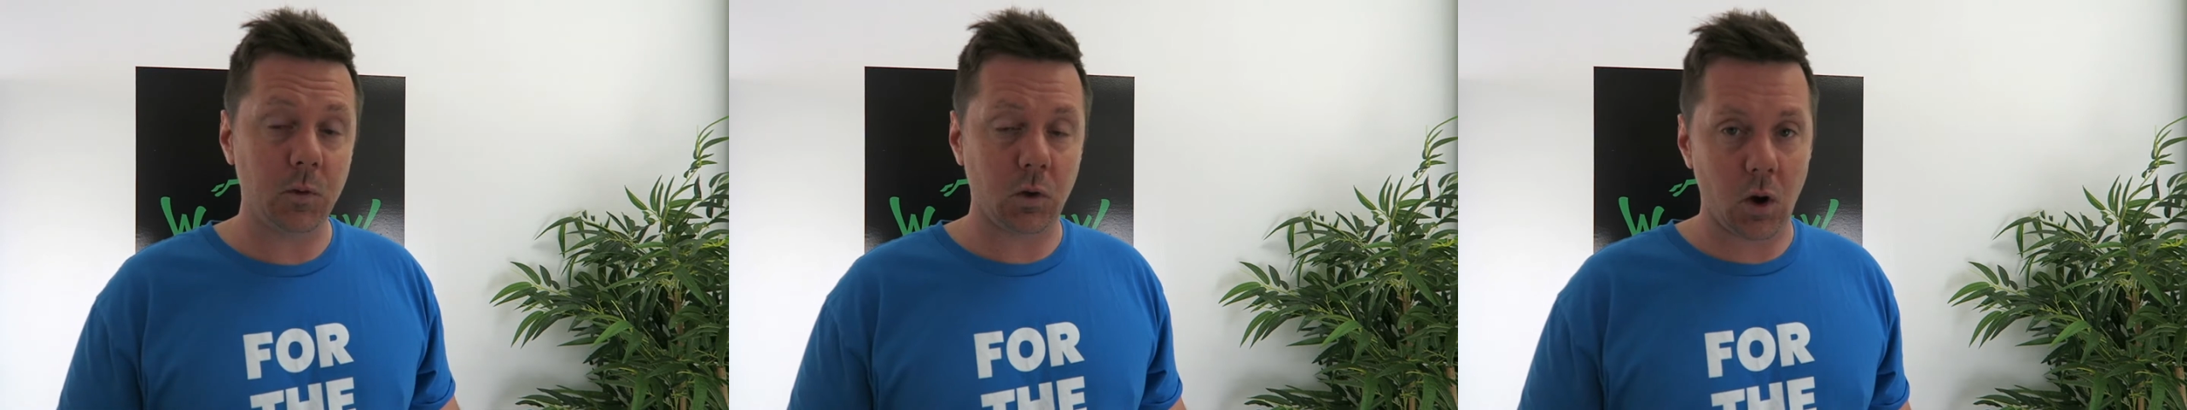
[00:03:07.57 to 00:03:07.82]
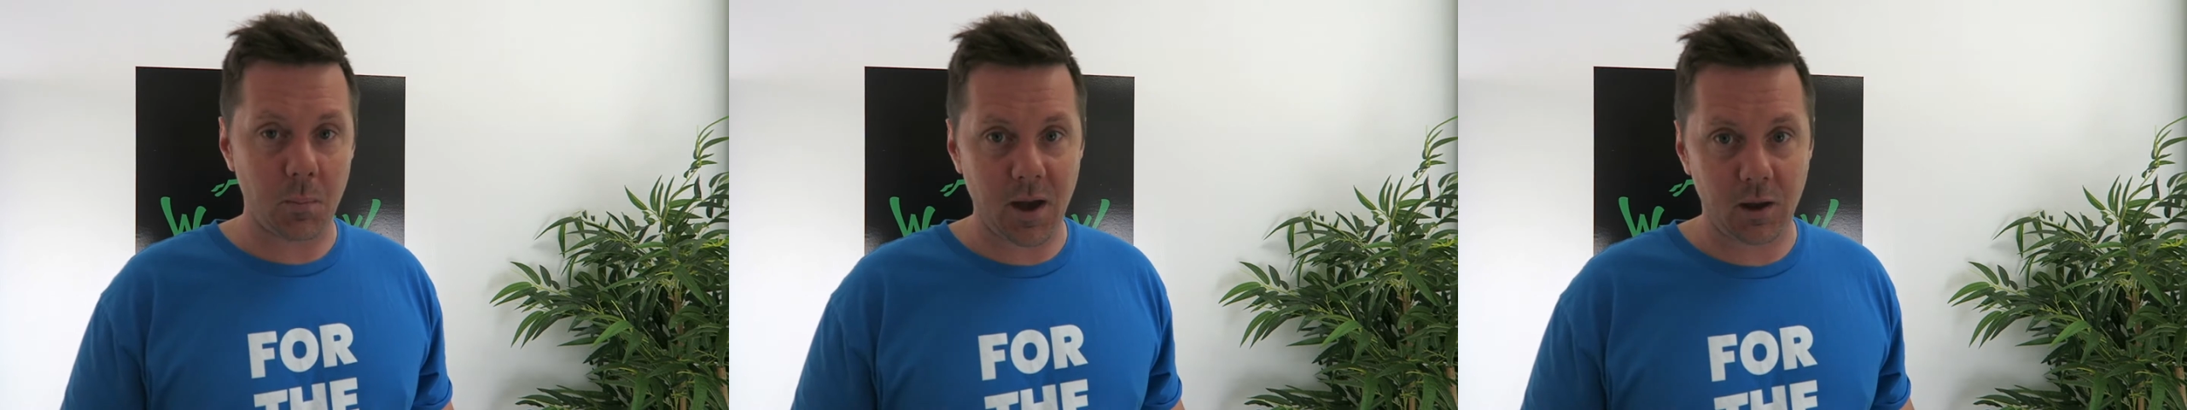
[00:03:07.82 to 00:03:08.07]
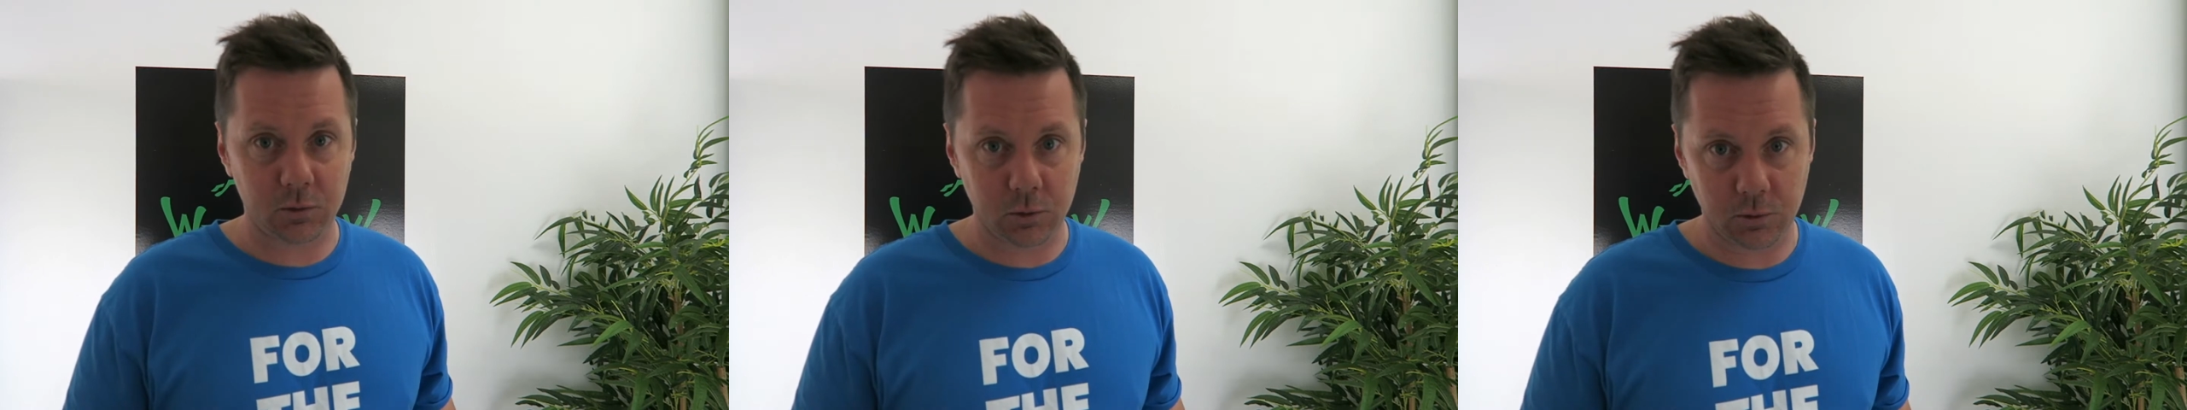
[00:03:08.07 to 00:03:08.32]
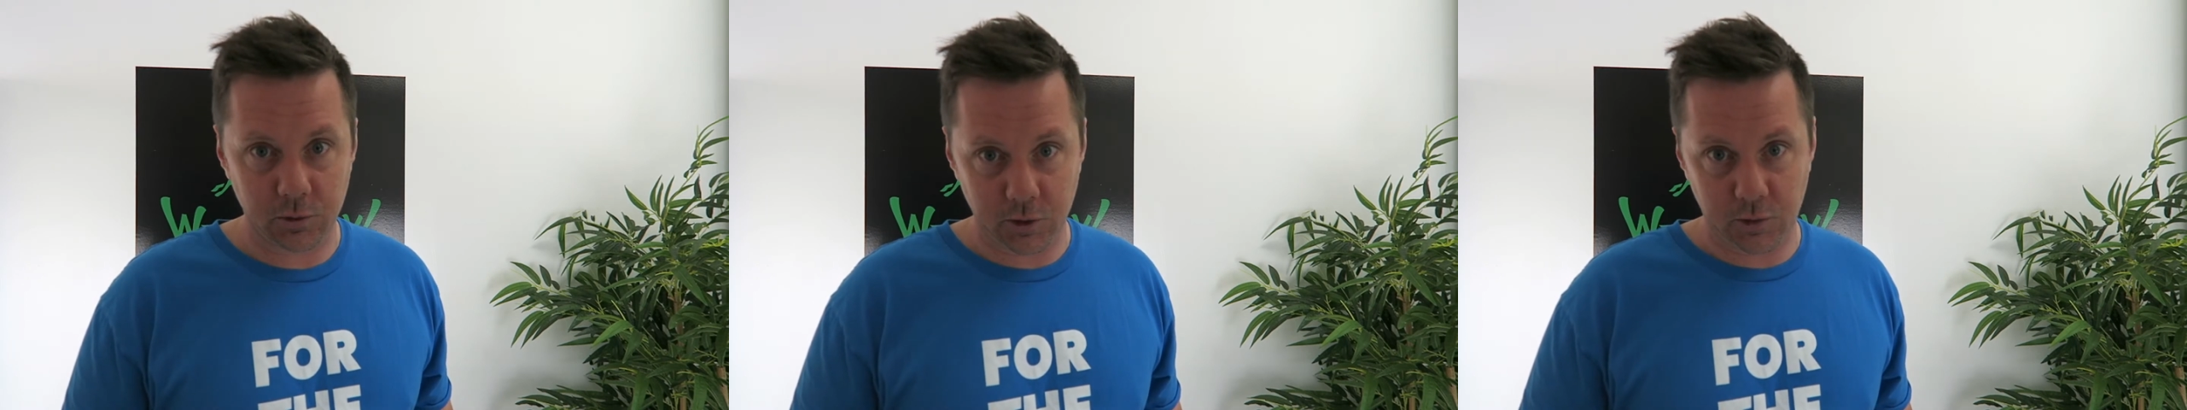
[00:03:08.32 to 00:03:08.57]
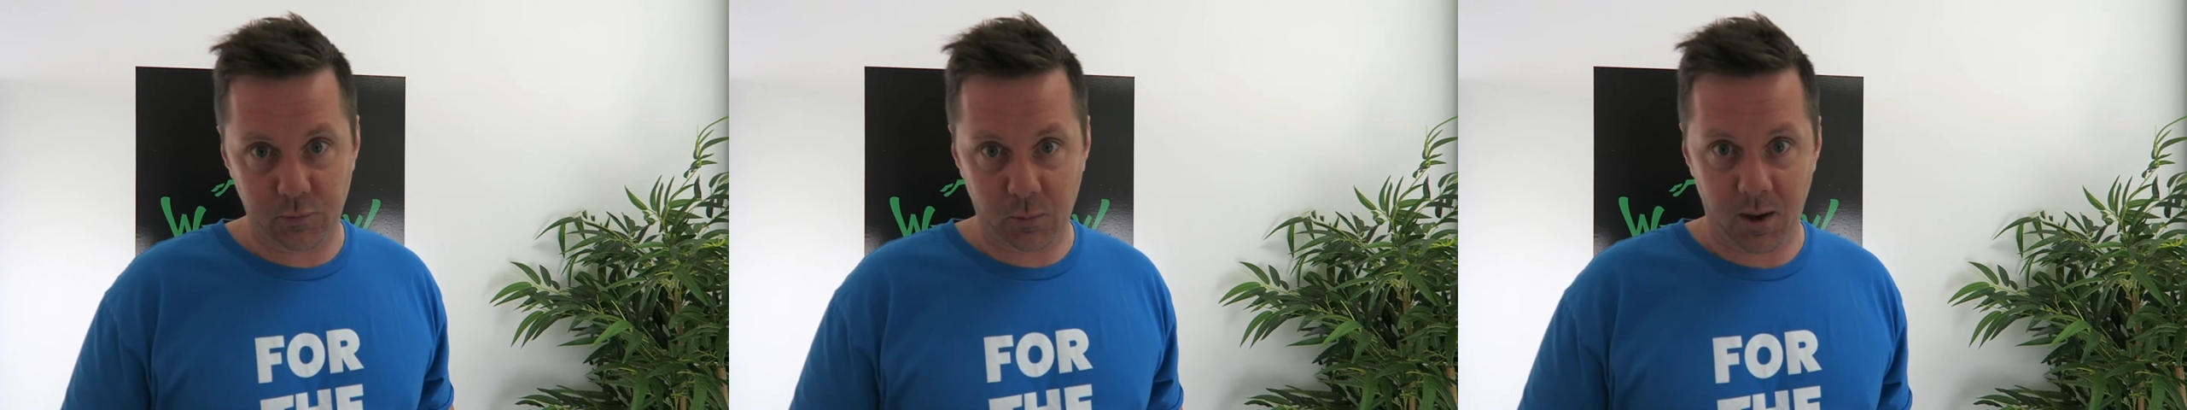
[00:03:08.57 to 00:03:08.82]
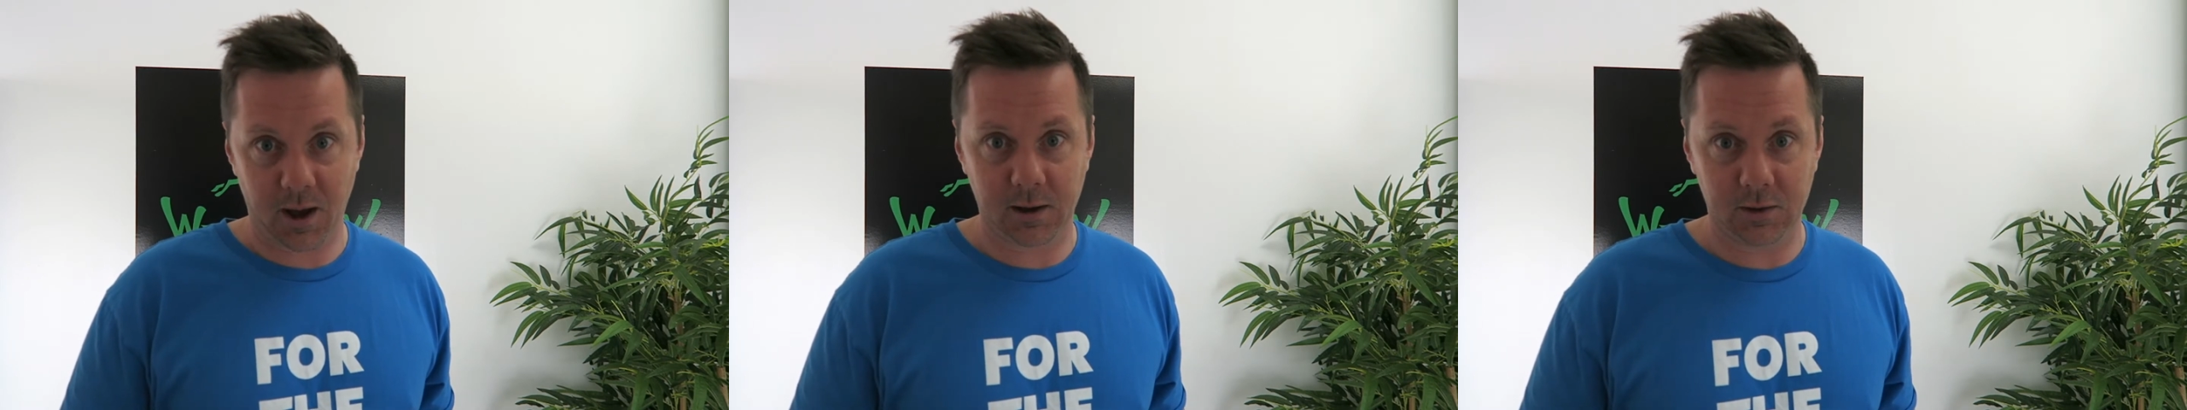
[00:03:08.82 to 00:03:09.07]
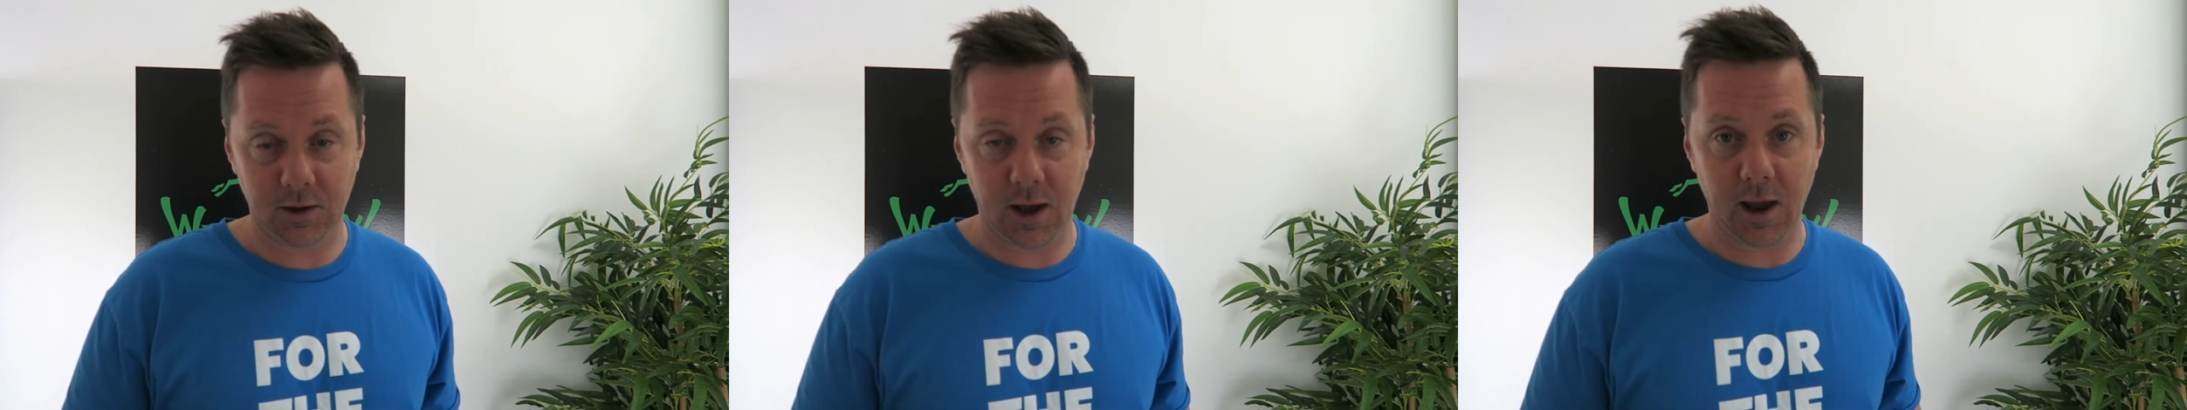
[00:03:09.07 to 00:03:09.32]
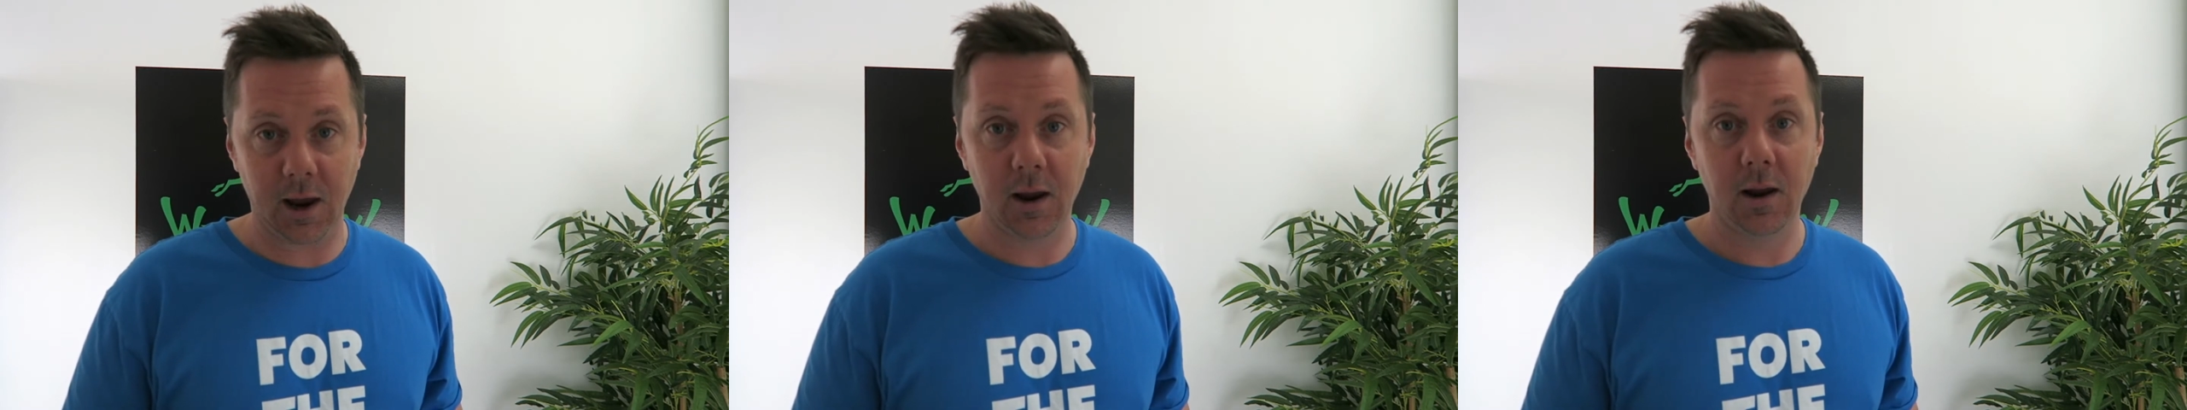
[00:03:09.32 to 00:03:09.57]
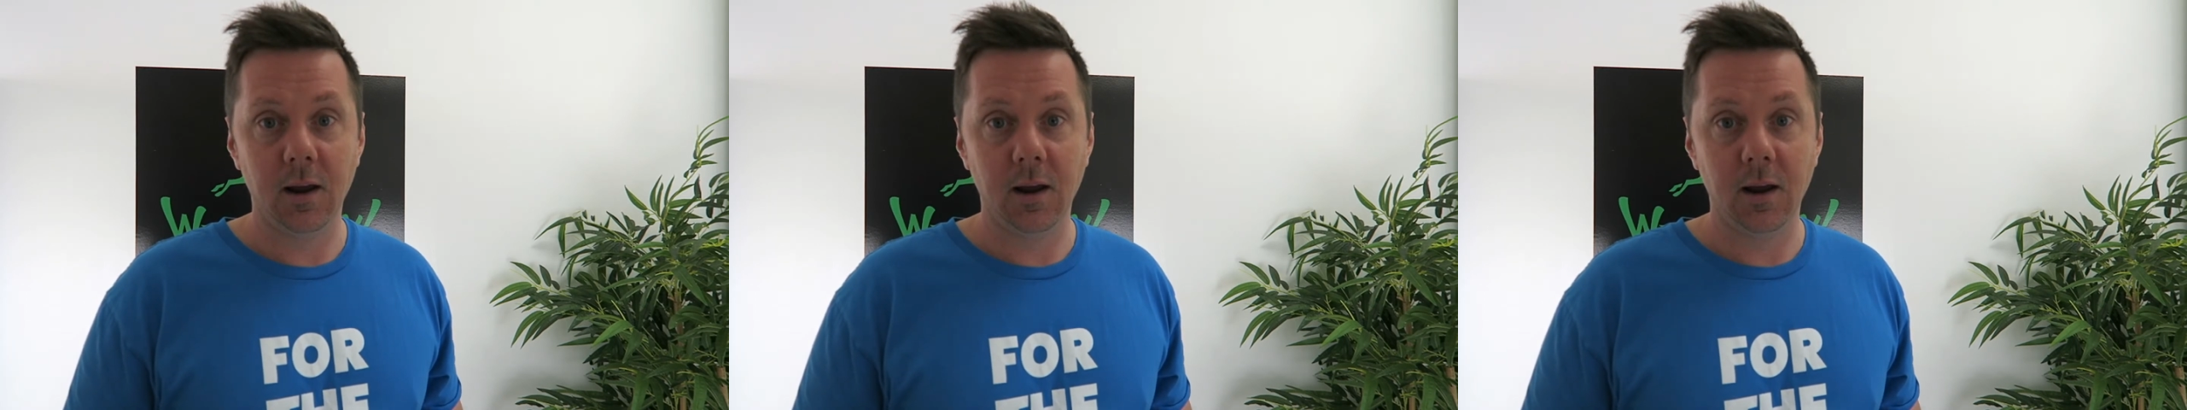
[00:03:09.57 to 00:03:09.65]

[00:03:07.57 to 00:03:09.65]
so about 2/3 of a pack a day.